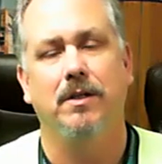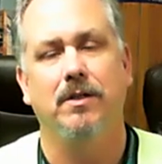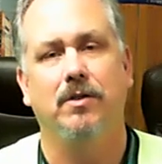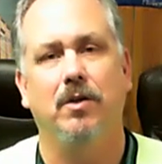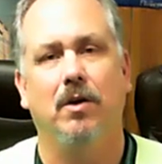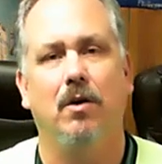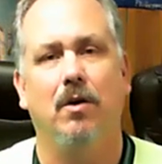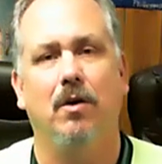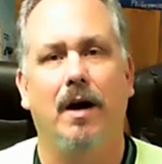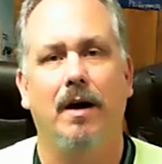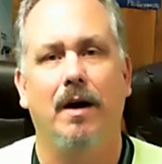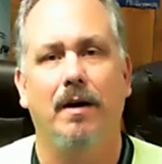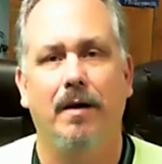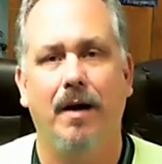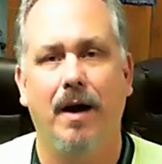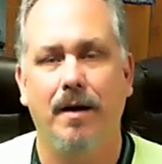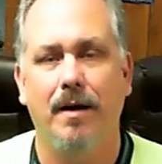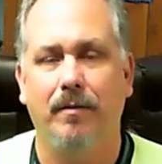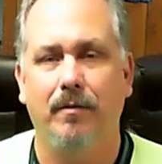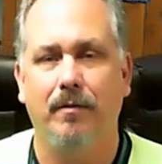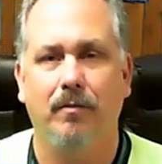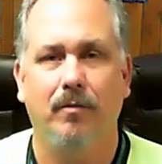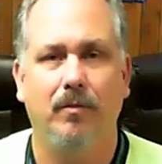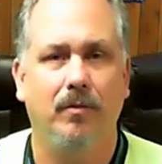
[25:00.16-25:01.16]
So I, uh,
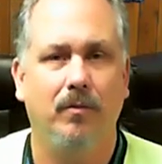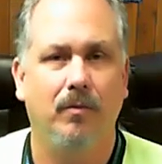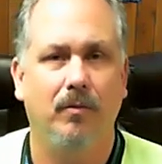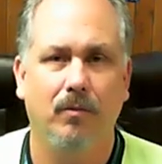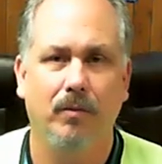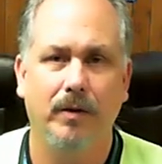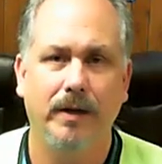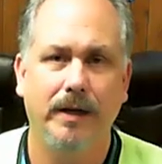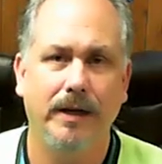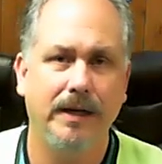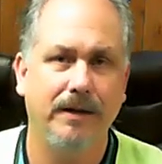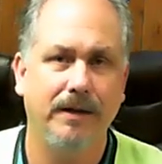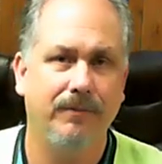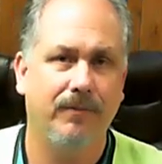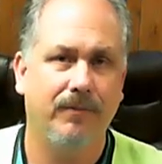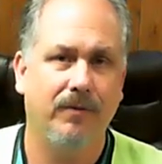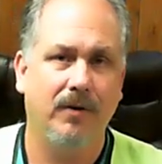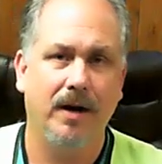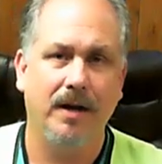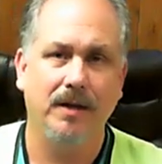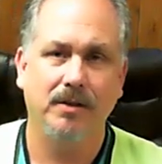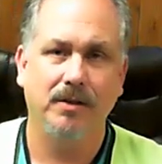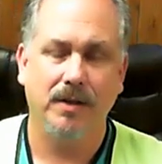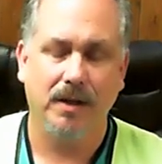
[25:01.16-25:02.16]
I, we need
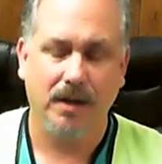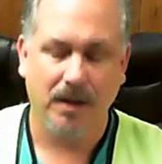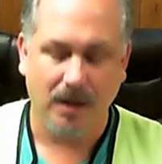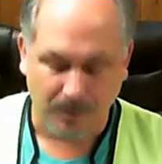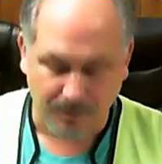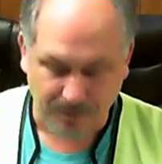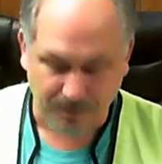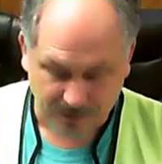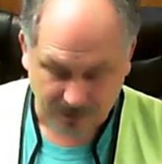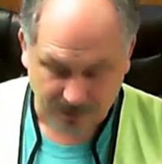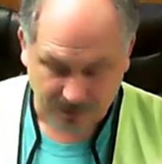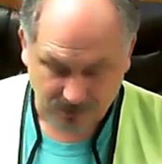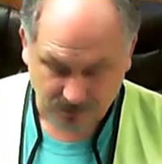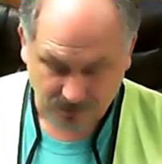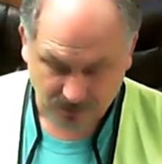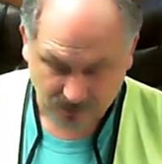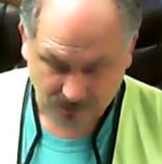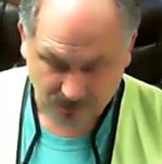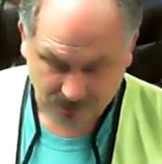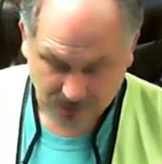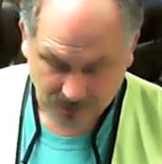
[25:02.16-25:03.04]
friends to help us.